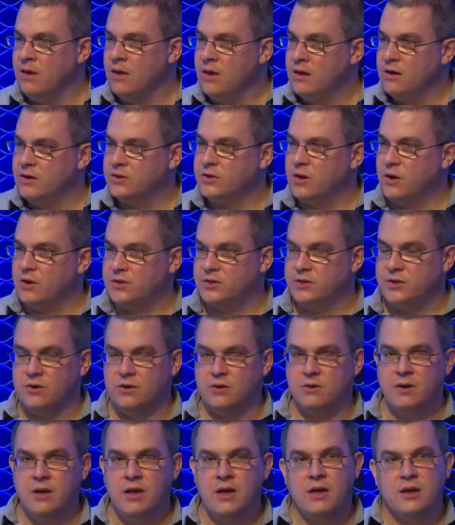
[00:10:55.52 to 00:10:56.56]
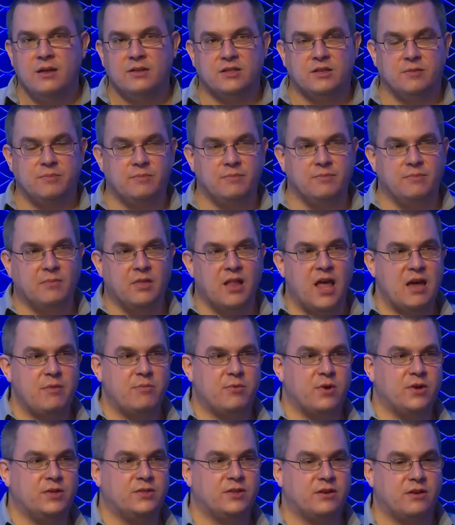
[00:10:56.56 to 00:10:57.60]
There's also some
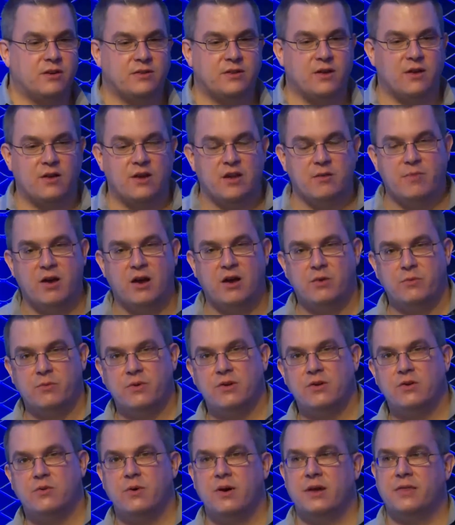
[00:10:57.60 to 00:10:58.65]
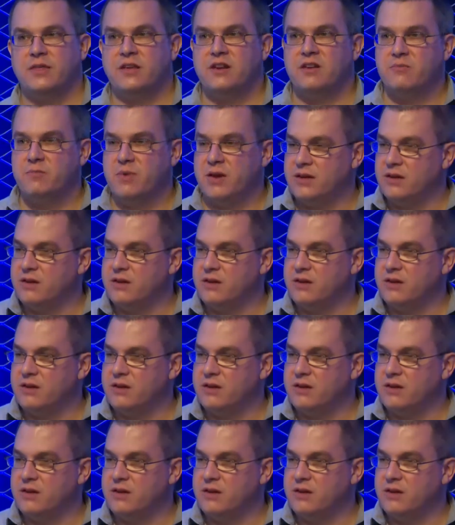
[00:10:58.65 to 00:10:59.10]
libraries that I'll tell you about real quick that have been